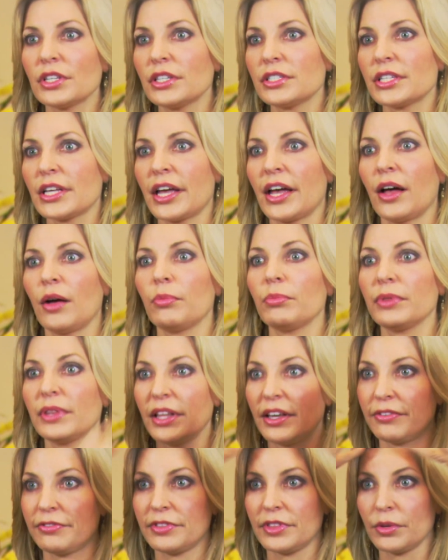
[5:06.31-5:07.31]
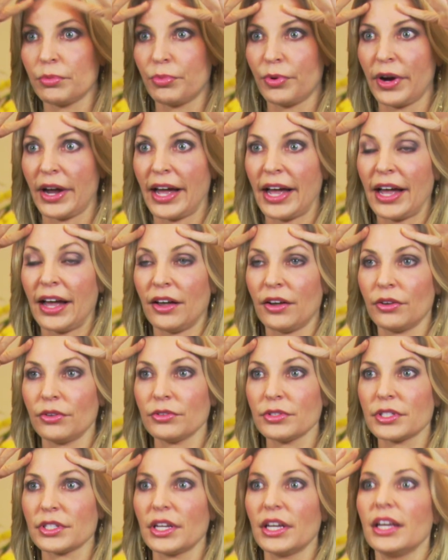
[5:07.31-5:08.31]
it to help lift the
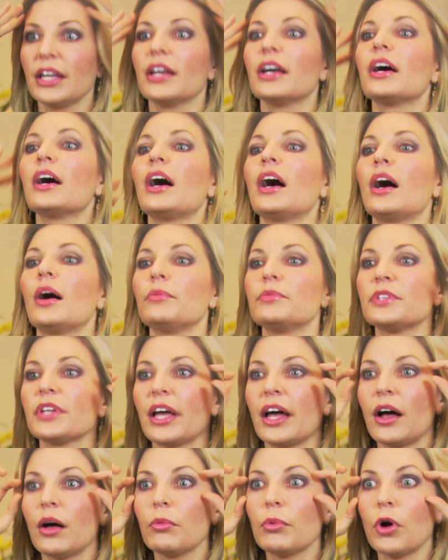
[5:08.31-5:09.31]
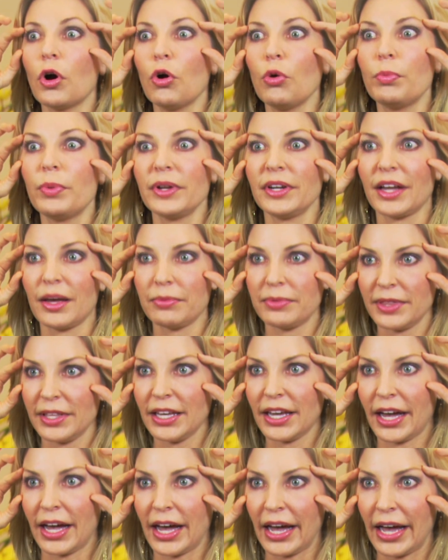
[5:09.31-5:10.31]
brows, to help open up
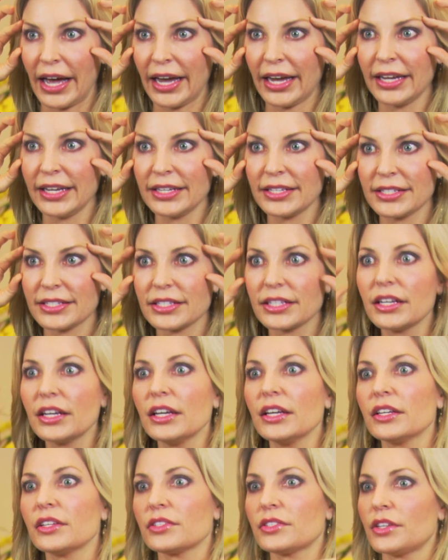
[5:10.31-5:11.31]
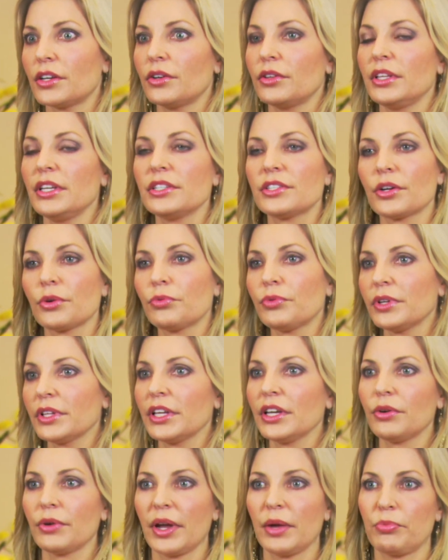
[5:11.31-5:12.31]
the eyes. So these are
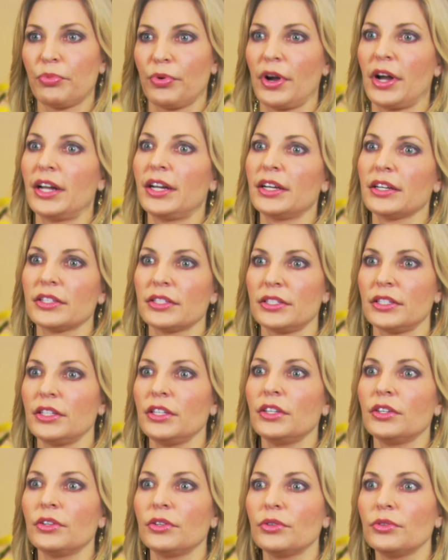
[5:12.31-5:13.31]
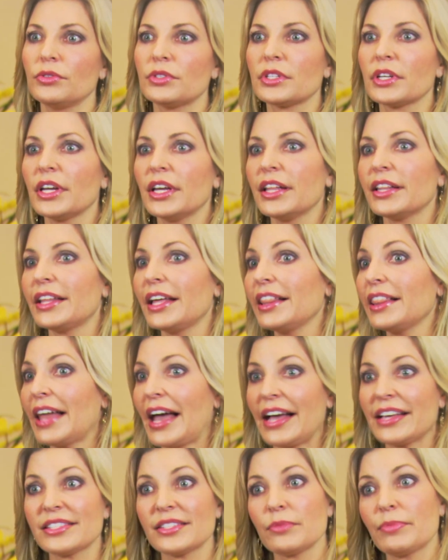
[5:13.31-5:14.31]
really great products to use. They
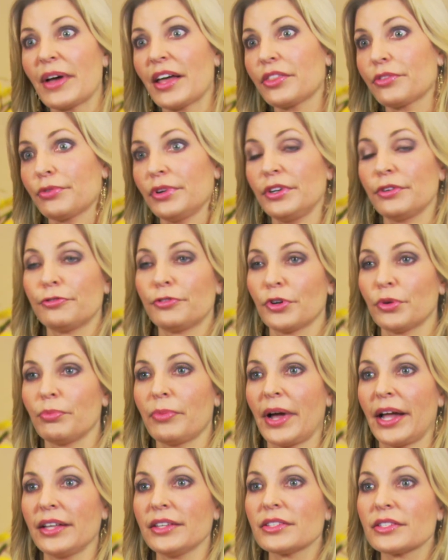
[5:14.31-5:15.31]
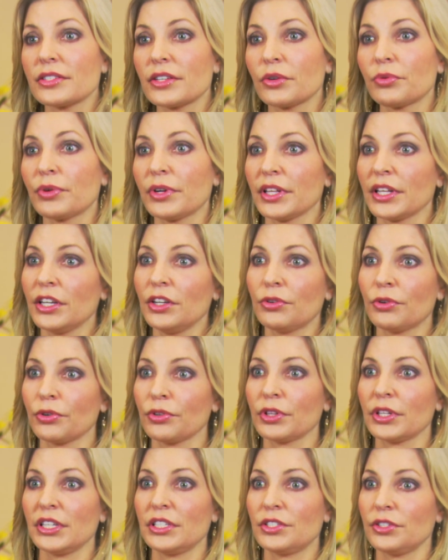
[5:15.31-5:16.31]
last about 3 to 4 months, so really you're
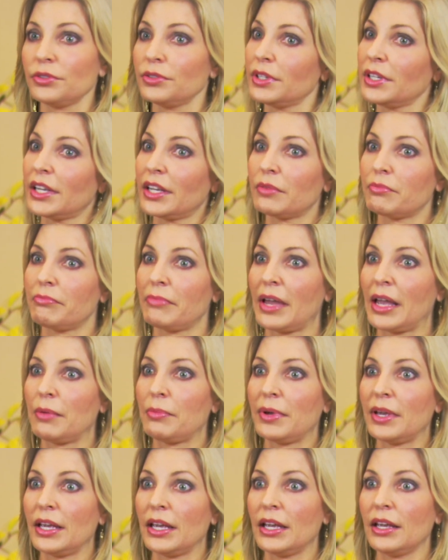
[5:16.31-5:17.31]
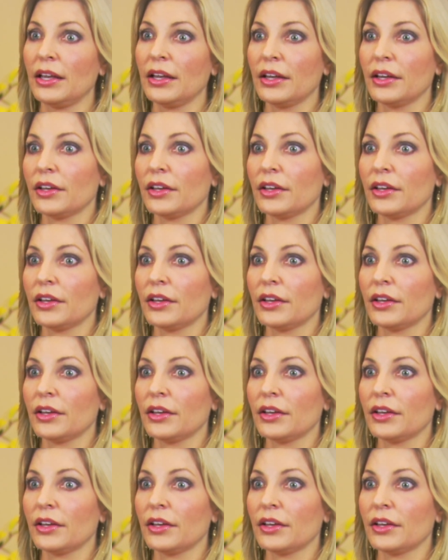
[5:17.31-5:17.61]
only doing it maybe